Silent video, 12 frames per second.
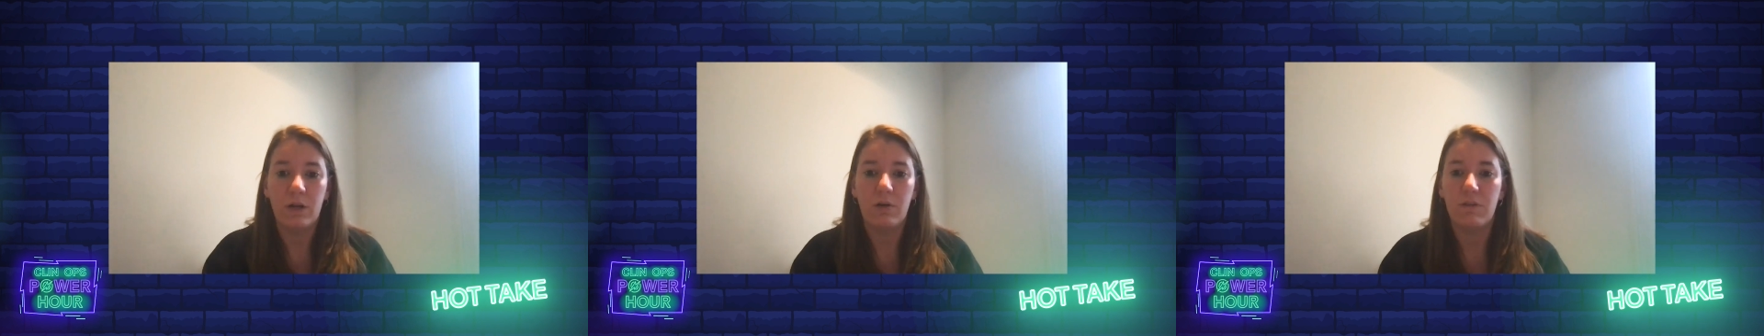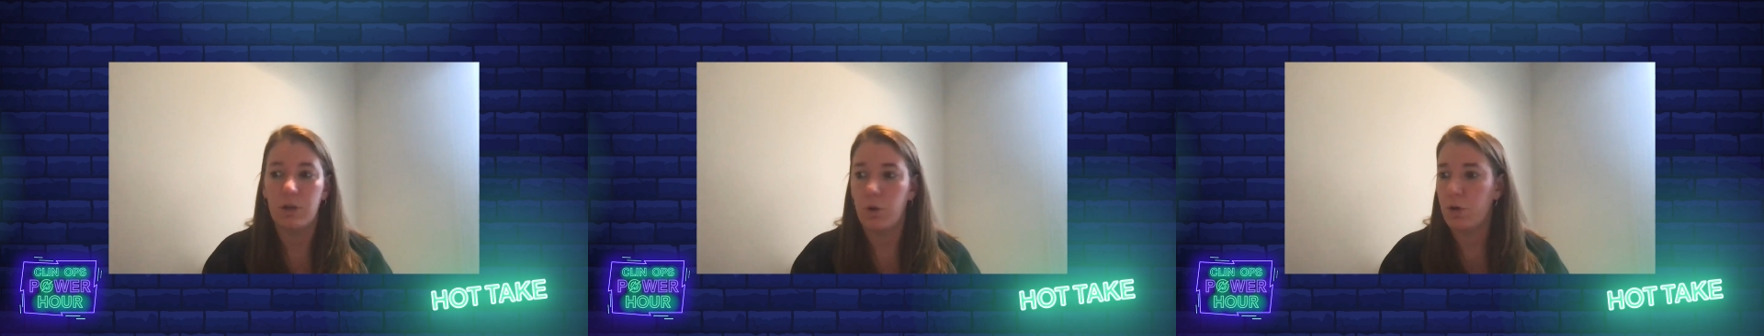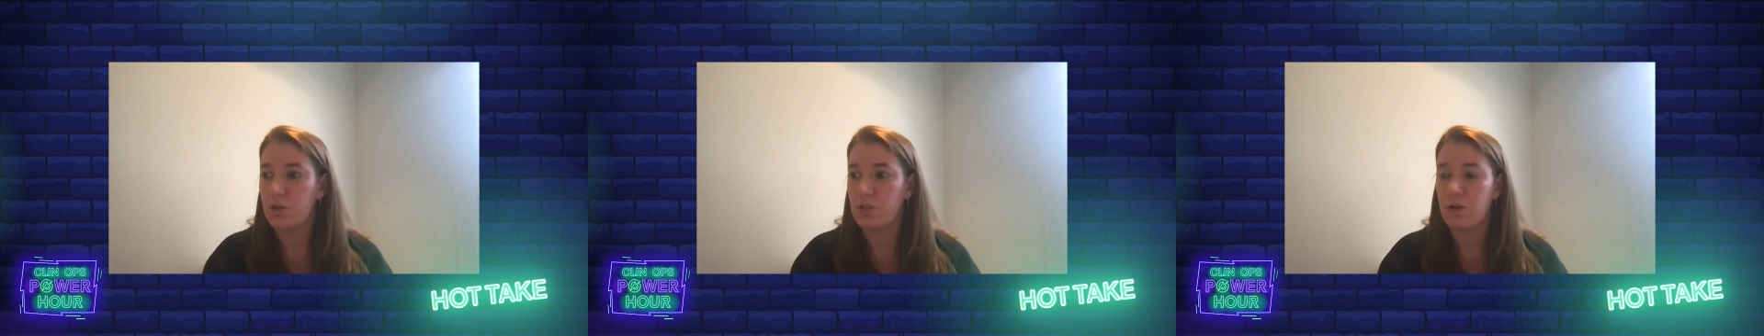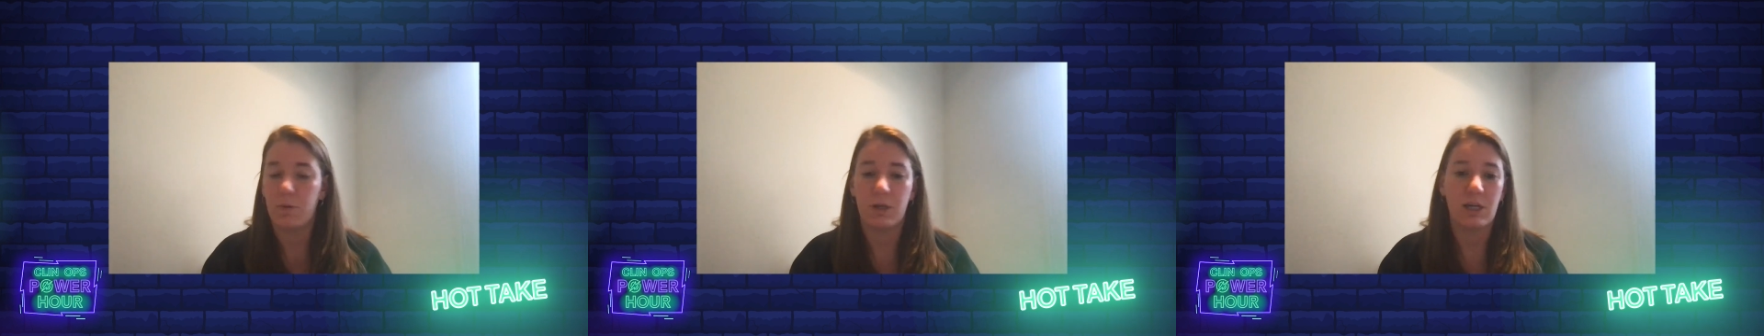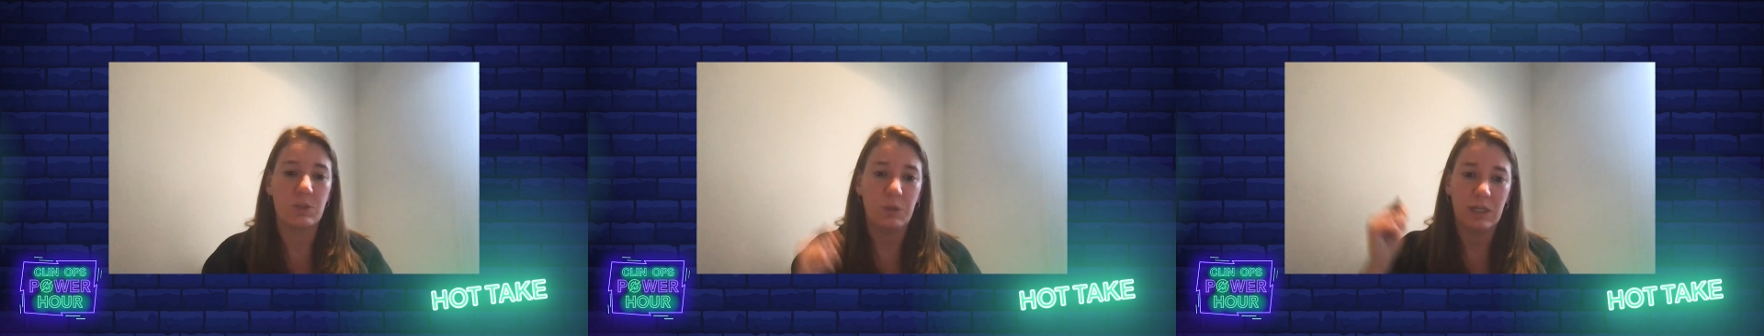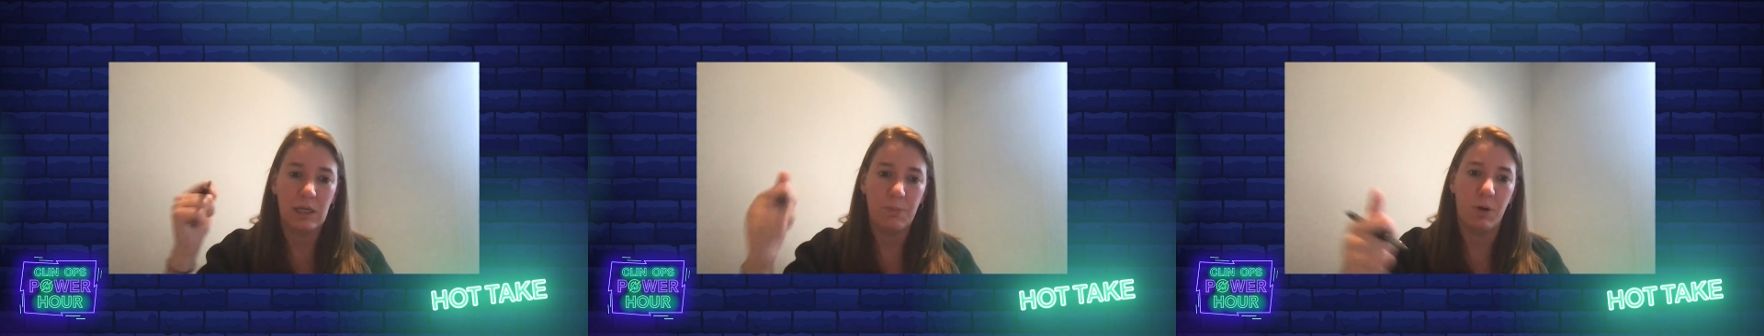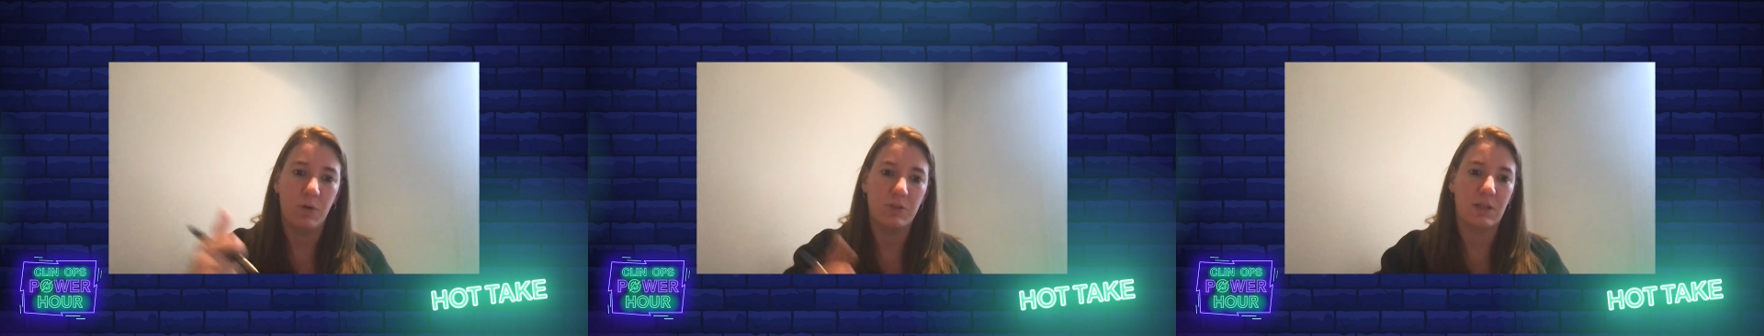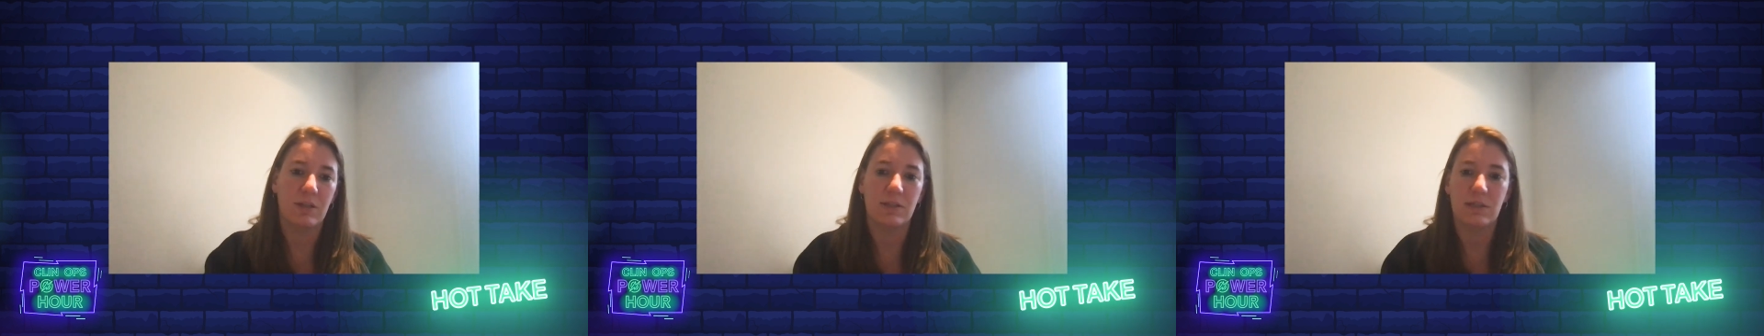don't even know where to start because we keep
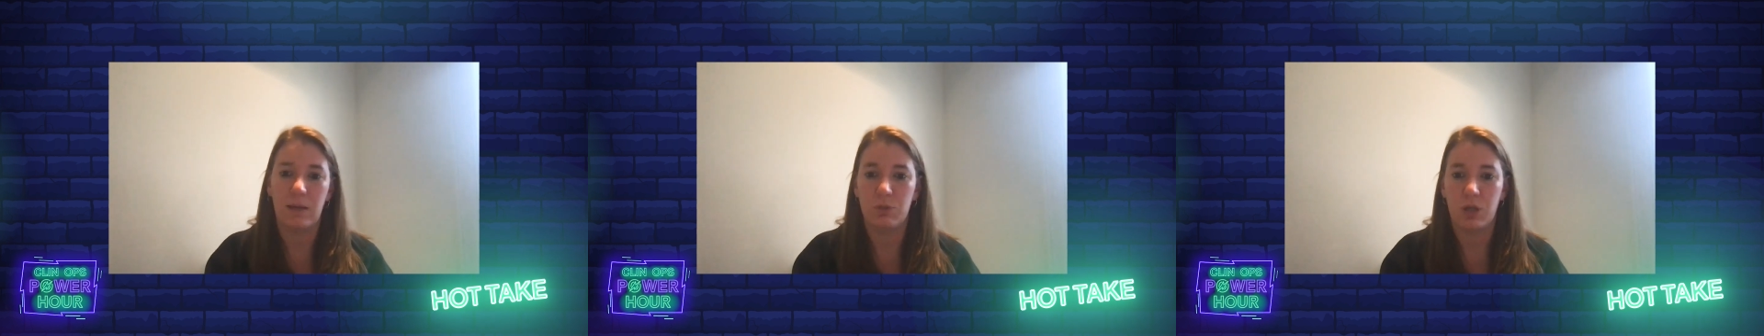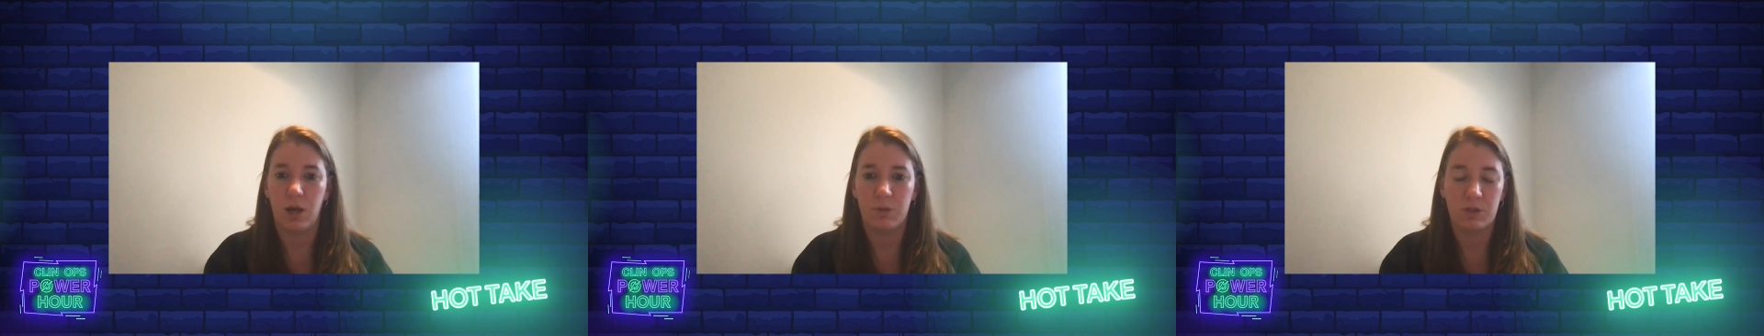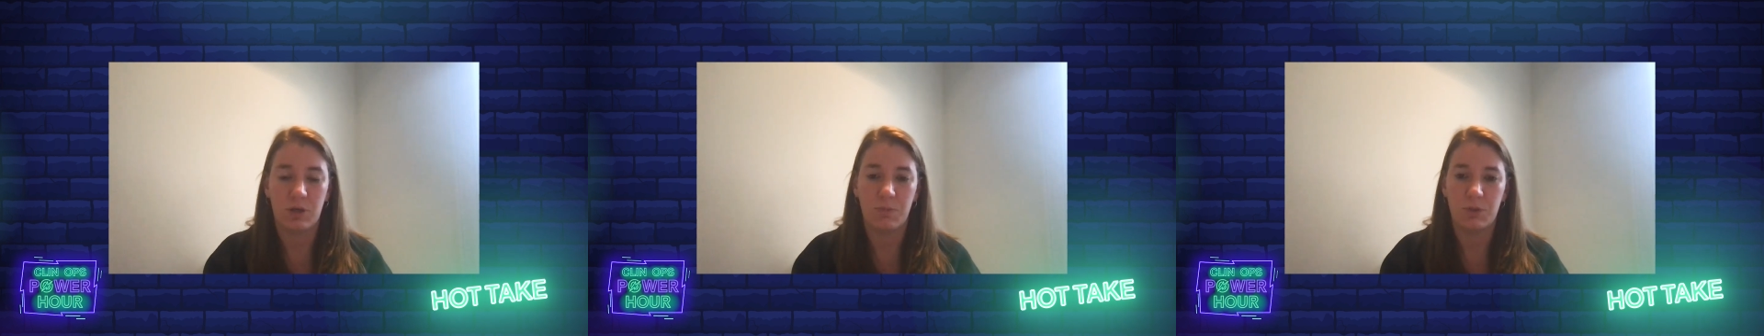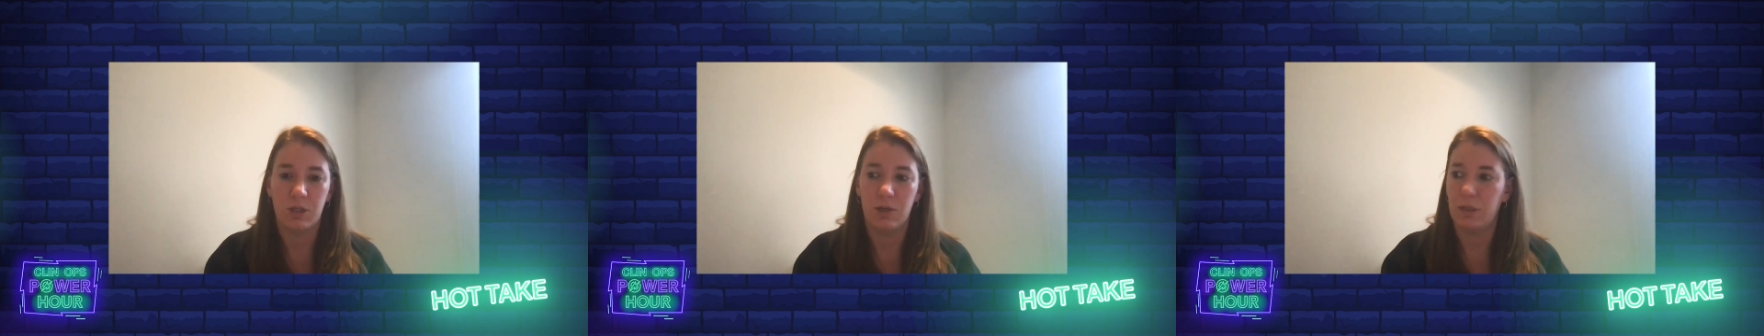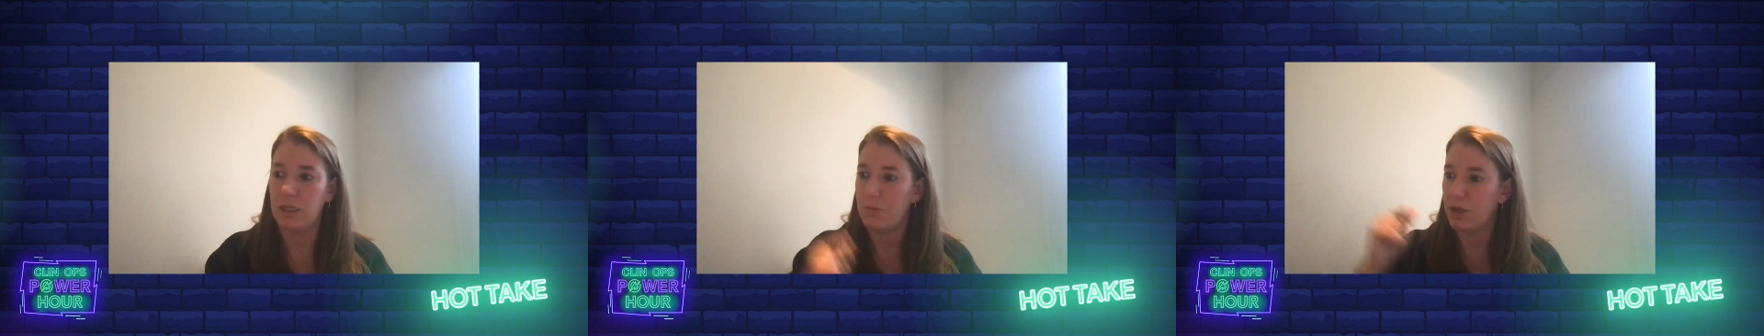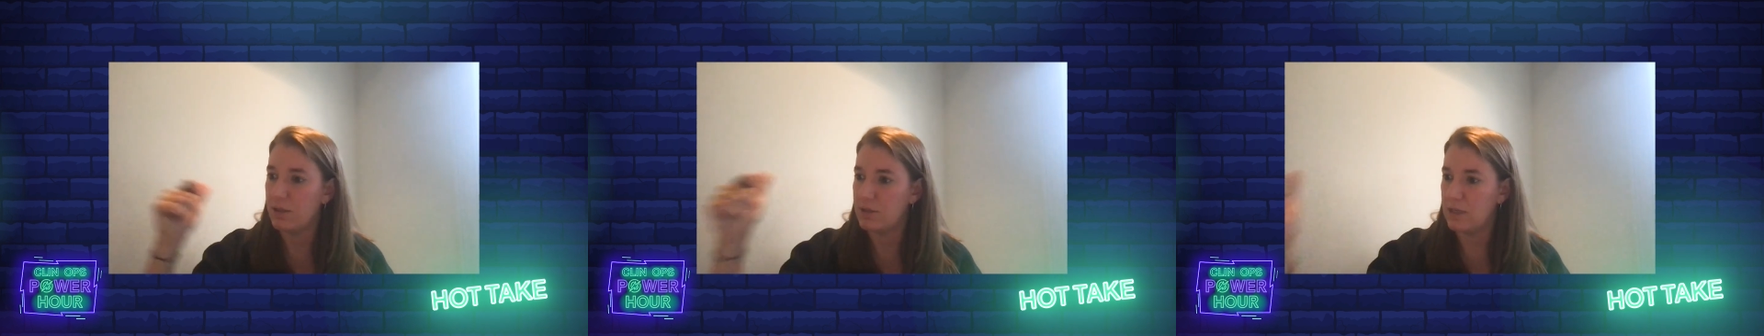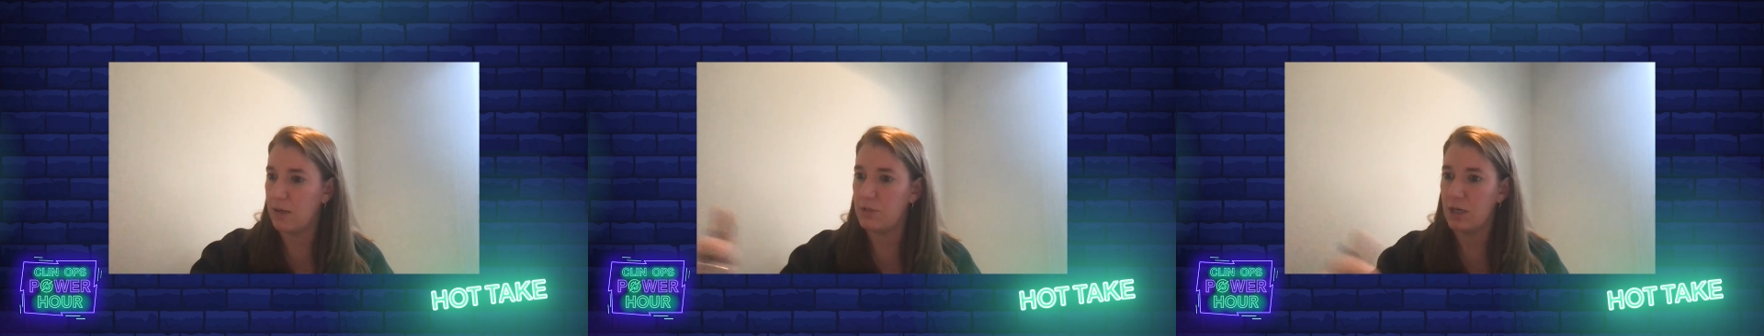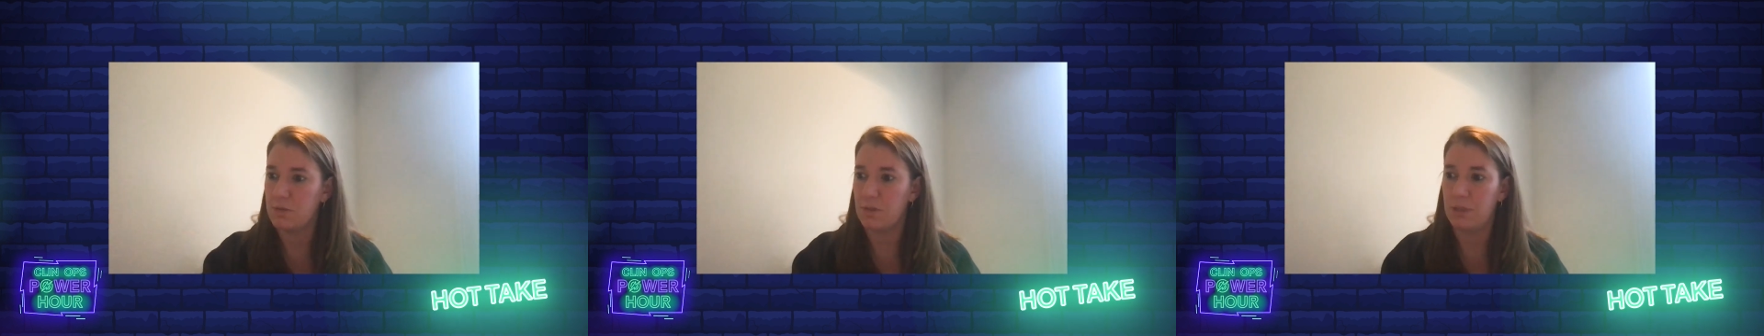posting the same job description and we keep getting the same
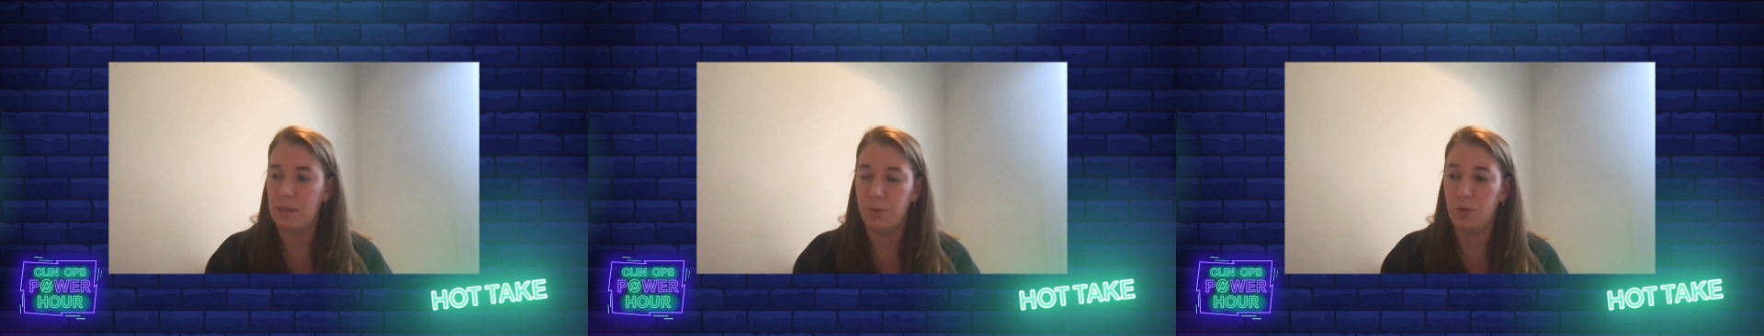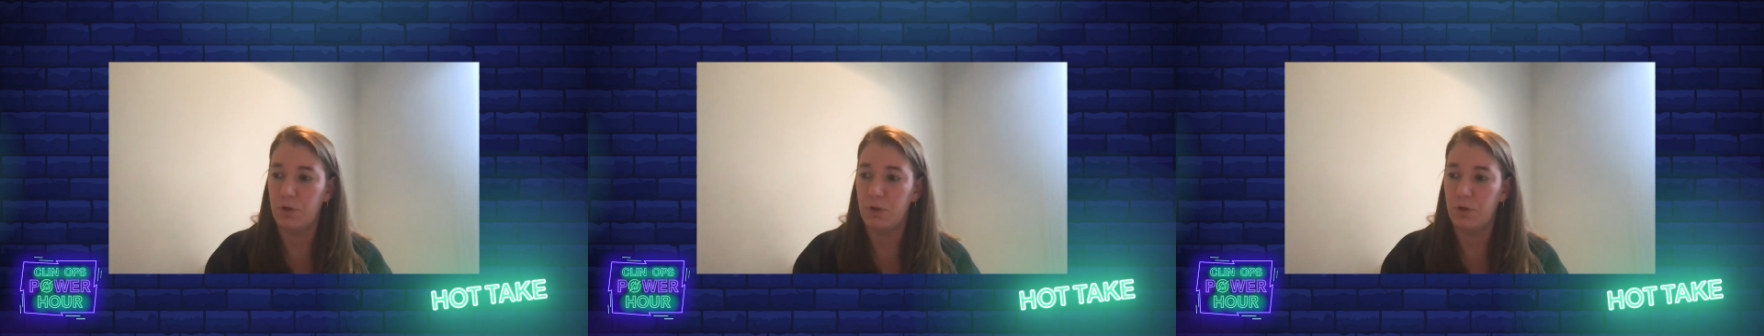types of people,